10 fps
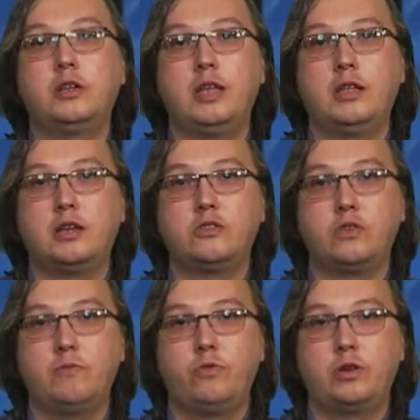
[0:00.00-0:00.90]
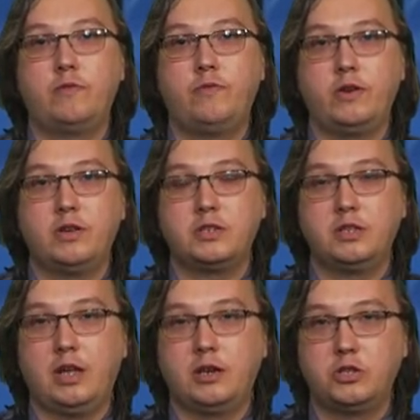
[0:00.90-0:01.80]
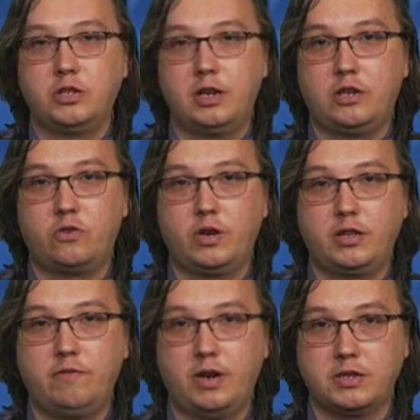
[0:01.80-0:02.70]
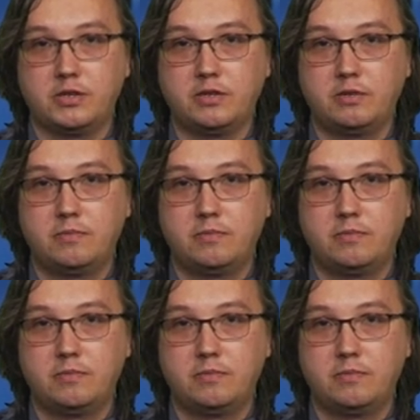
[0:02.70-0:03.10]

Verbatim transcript: data stream for the various intelligent electronic devices.